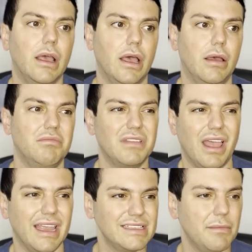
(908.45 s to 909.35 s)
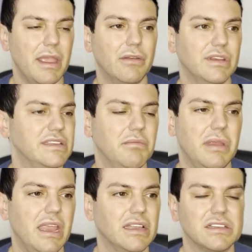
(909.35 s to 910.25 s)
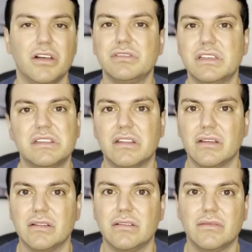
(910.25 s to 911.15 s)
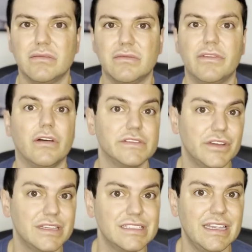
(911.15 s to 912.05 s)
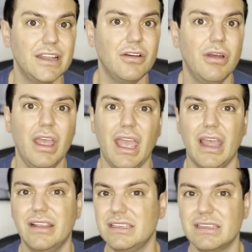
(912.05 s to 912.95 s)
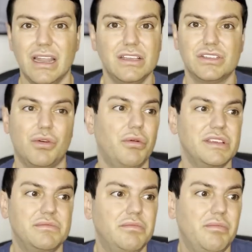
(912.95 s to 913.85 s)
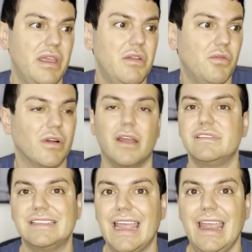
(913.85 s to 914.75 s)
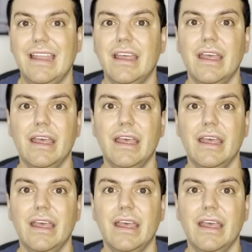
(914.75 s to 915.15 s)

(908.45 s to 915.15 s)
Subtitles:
I guess the main reason being it's closest to the Fallsview Casino, and this has kind of just always been where I've stayed.